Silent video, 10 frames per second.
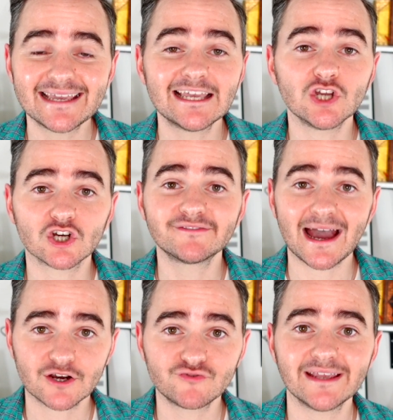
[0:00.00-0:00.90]
take a look at
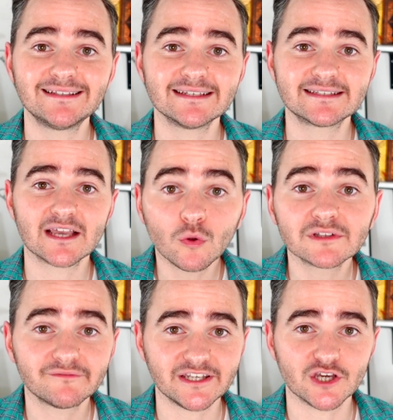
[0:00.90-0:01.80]
that creator's
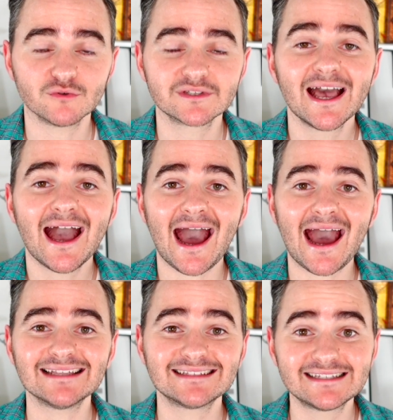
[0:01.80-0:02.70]
older videos
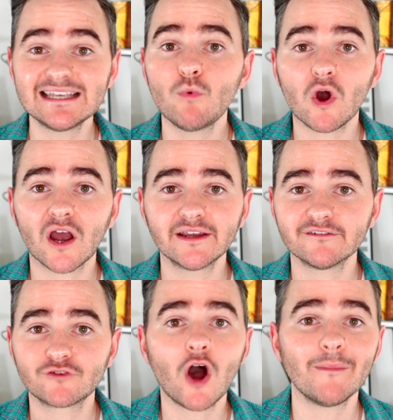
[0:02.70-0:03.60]
and see what
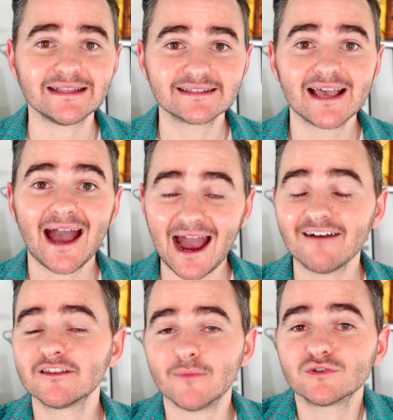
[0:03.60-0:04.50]
kind of comments
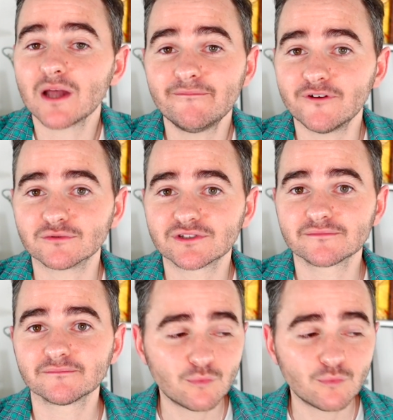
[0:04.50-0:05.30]
have the most upvotes.